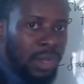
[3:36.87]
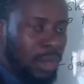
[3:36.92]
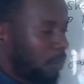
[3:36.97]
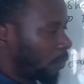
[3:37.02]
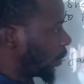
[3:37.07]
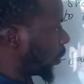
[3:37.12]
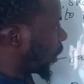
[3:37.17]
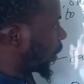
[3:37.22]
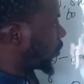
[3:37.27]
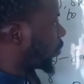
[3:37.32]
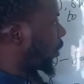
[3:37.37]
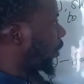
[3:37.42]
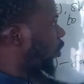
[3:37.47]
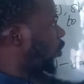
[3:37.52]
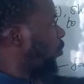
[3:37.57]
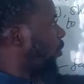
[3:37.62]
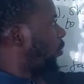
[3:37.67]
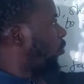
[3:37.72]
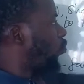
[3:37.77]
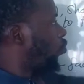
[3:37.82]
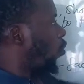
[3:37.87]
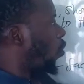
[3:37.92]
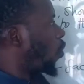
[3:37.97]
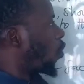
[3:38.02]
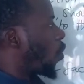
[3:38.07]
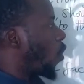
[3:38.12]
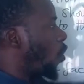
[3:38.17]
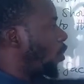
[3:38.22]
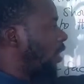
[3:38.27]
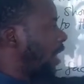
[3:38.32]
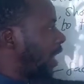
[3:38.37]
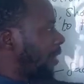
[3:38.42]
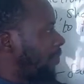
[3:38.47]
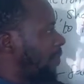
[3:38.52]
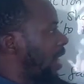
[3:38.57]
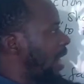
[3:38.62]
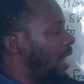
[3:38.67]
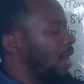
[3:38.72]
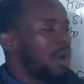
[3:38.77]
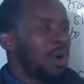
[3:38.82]
We know it's going to be 2 whole
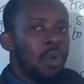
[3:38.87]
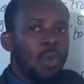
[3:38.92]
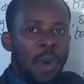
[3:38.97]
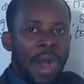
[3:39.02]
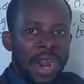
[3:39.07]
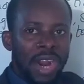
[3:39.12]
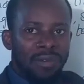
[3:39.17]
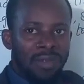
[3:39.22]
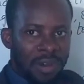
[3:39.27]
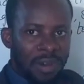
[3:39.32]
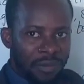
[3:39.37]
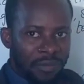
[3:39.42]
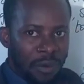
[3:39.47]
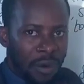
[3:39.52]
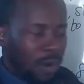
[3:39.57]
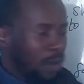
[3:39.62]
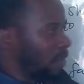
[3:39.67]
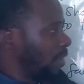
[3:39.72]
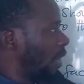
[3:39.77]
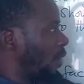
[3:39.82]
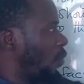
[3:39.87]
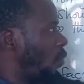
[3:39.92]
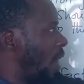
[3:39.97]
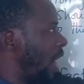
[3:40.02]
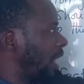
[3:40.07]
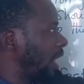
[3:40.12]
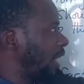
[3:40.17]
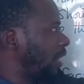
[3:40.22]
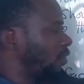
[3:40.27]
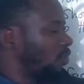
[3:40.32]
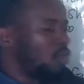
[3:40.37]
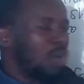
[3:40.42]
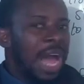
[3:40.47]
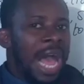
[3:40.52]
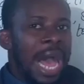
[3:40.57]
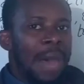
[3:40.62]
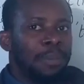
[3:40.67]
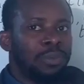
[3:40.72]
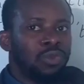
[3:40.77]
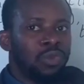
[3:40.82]
number 1 over 4. The 1 is
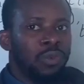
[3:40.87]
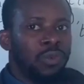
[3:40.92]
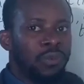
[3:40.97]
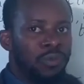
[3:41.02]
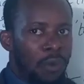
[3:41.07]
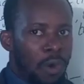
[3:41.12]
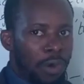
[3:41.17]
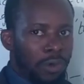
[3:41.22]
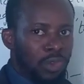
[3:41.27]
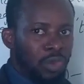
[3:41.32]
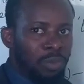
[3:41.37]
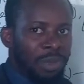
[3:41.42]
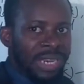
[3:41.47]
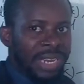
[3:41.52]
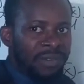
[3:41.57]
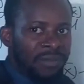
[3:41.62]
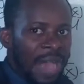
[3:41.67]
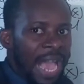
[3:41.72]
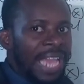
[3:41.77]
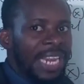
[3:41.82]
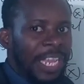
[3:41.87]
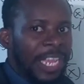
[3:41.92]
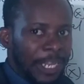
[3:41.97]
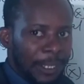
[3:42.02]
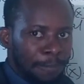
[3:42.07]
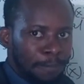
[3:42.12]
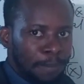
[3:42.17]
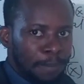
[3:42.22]
not up to 4 to be divided.